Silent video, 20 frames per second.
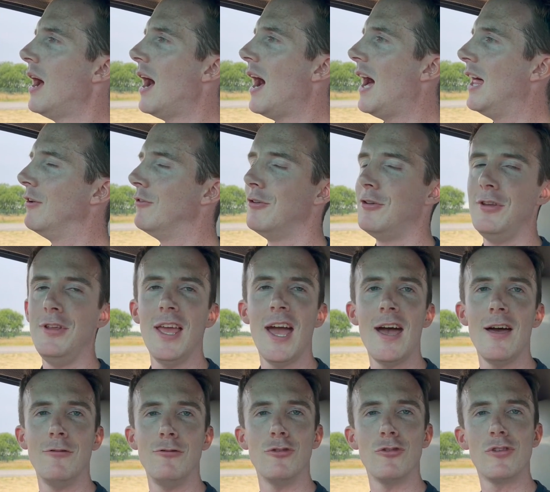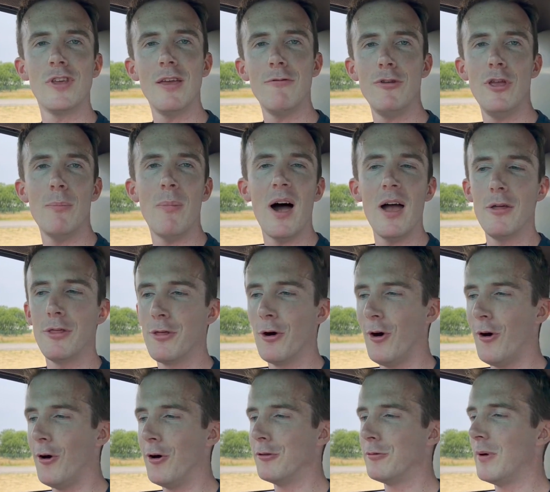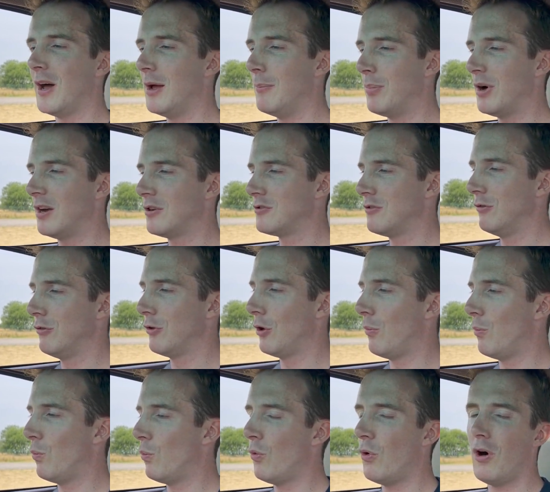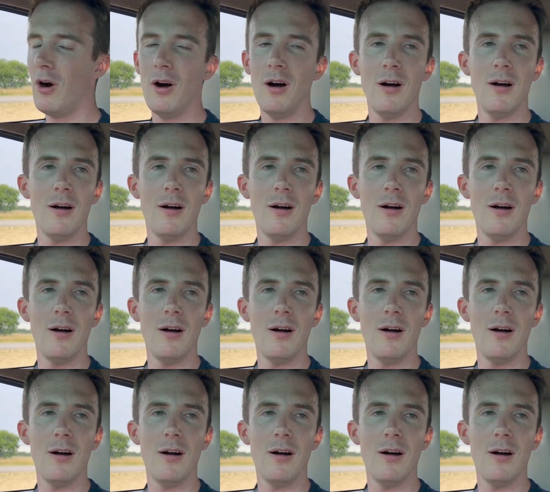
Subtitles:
and yeah, just give you my thoughts, my impressions on what